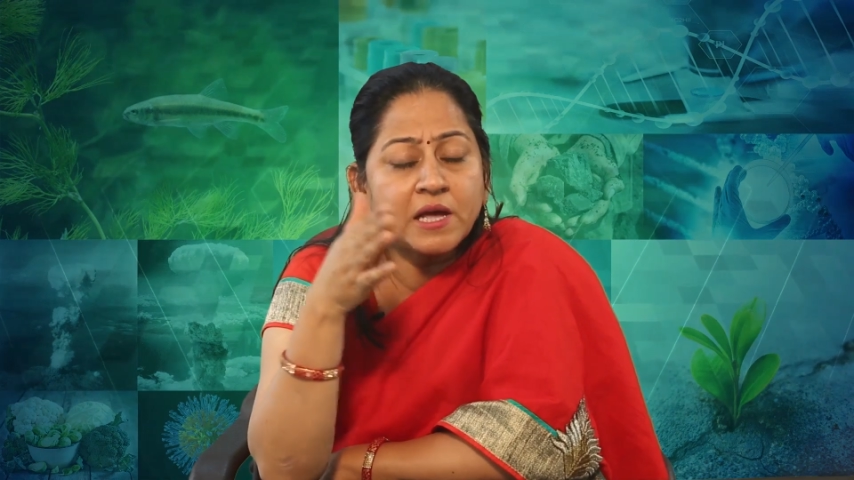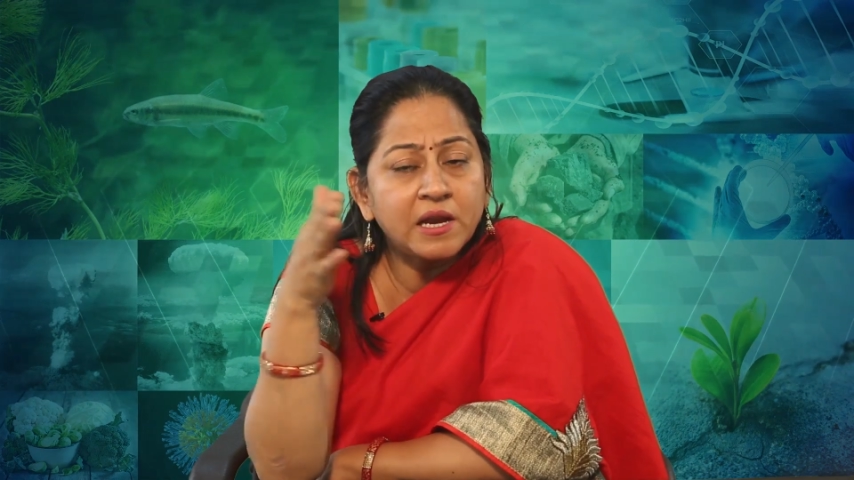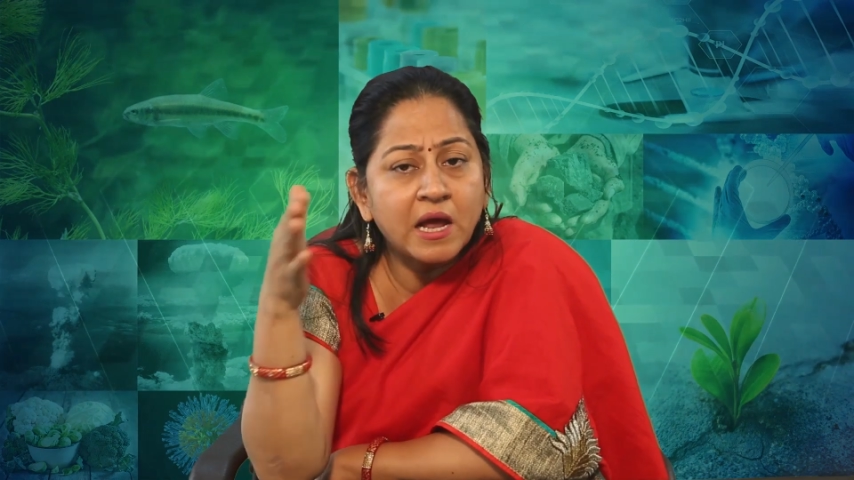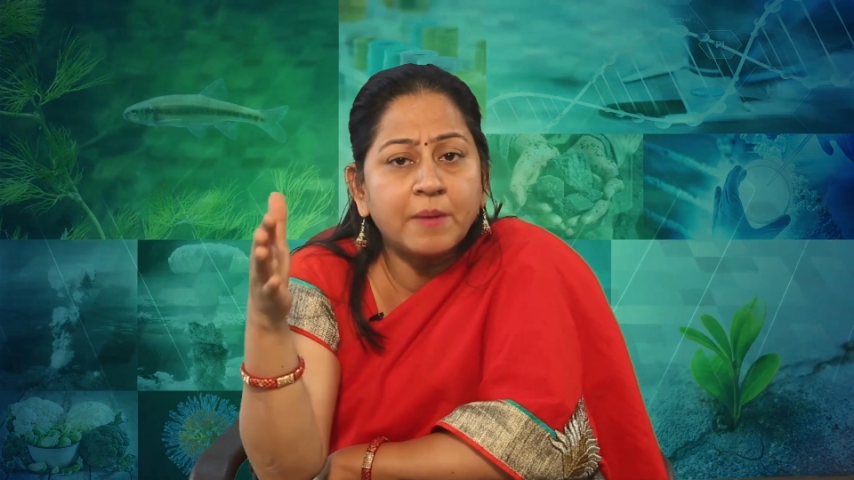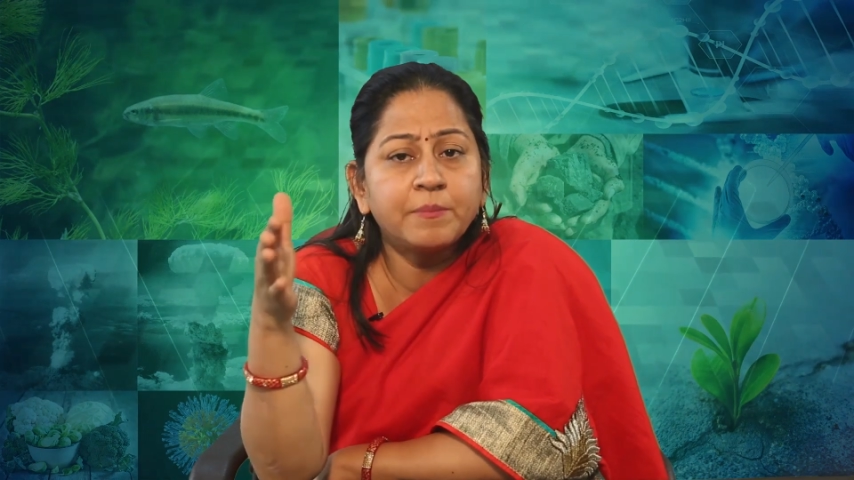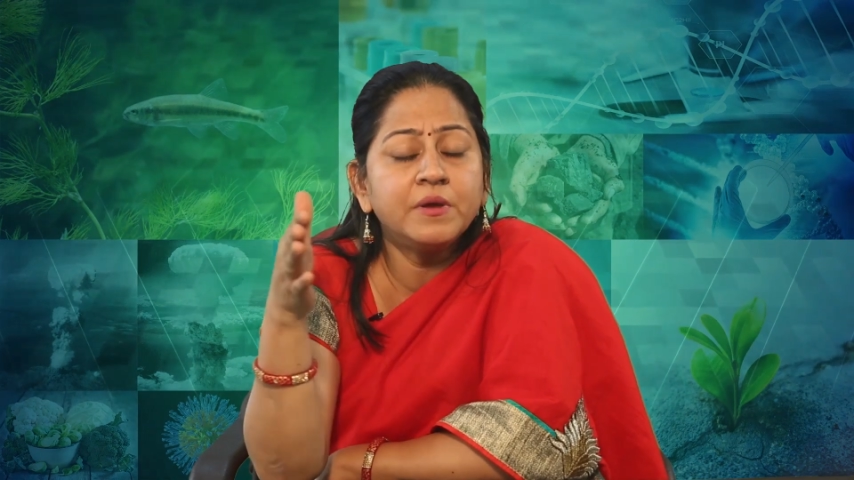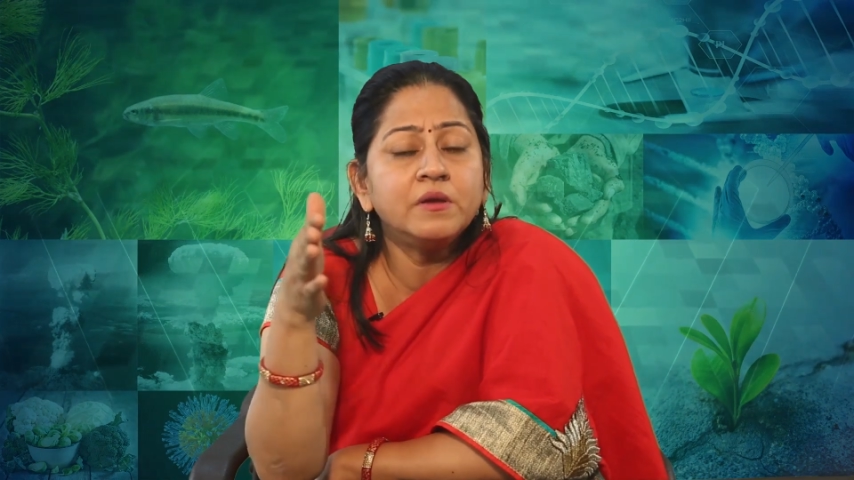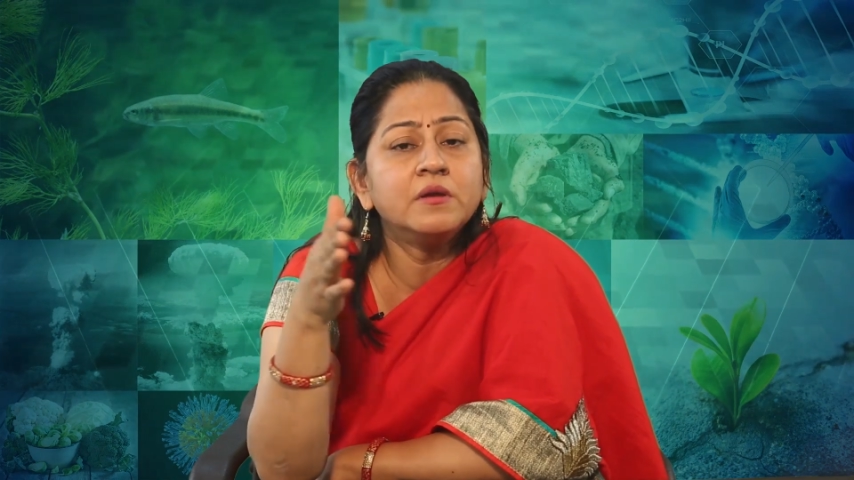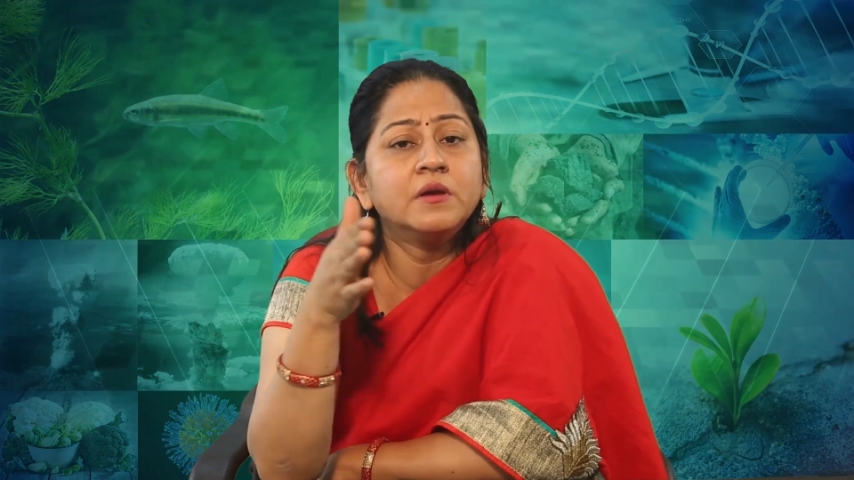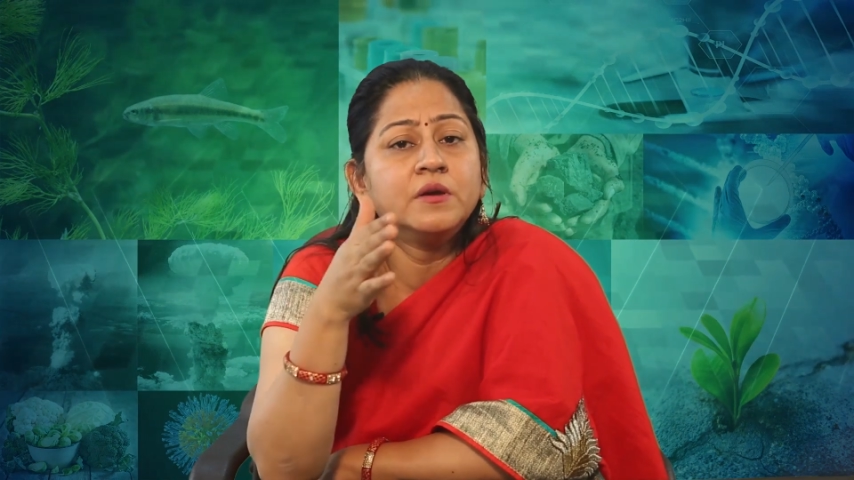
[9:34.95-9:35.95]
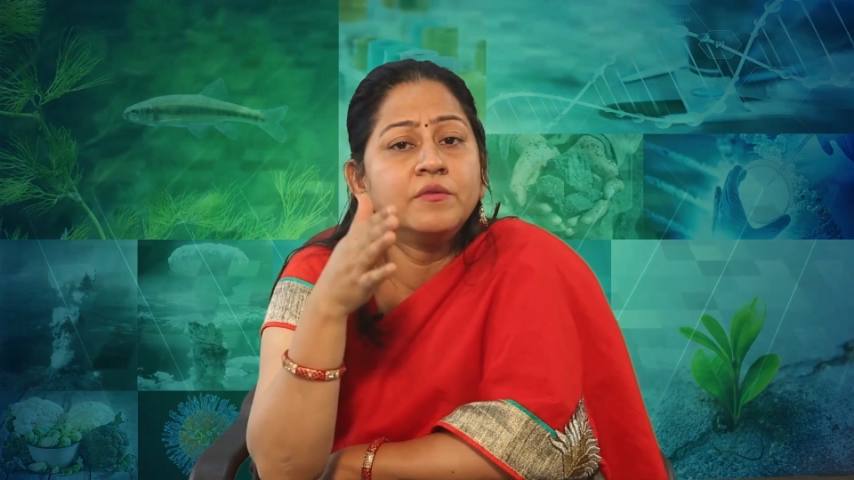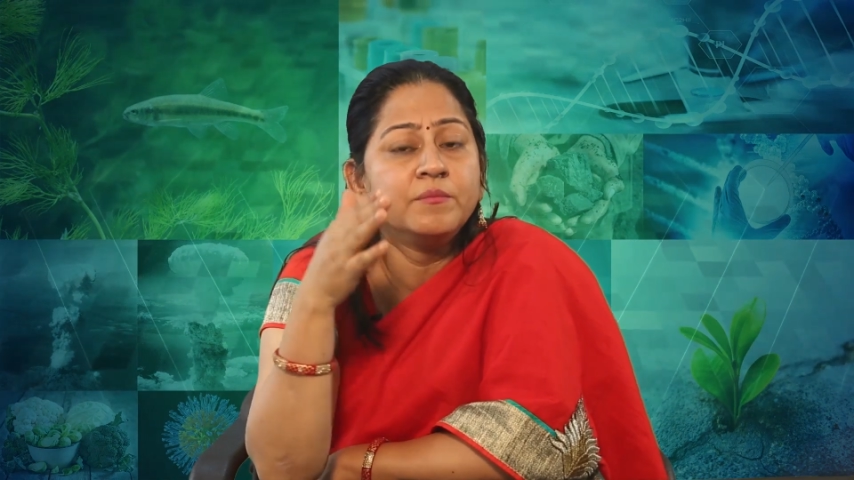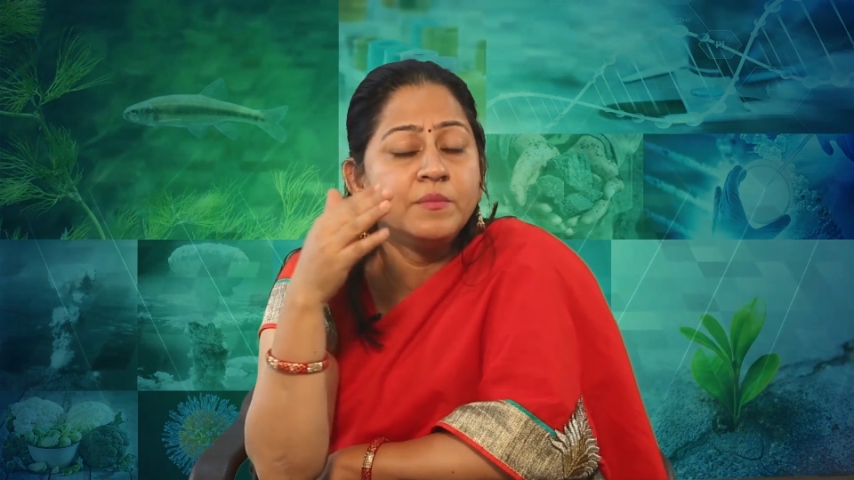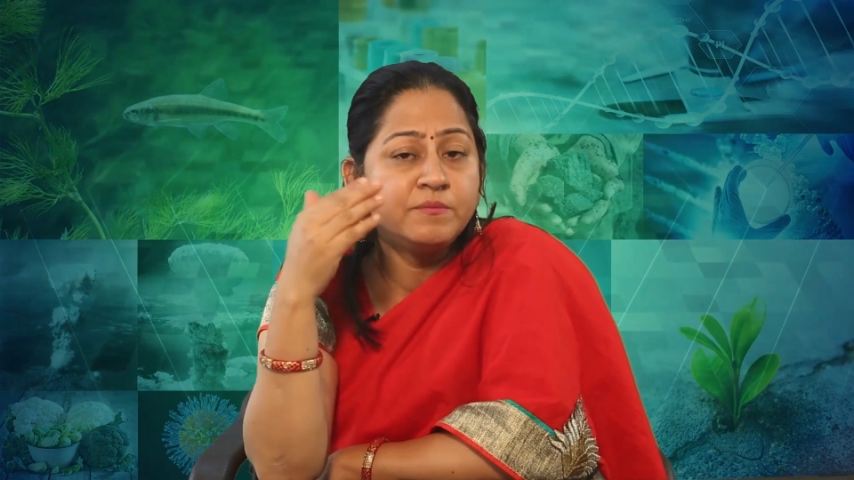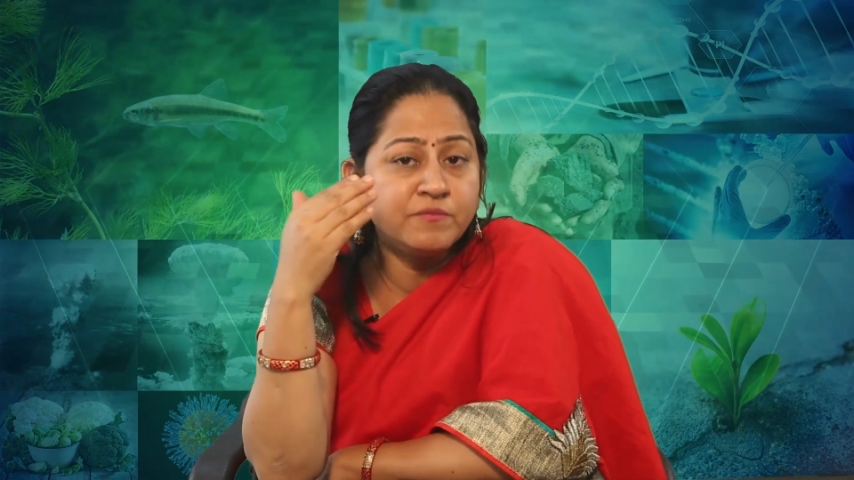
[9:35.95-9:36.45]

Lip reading: can happen,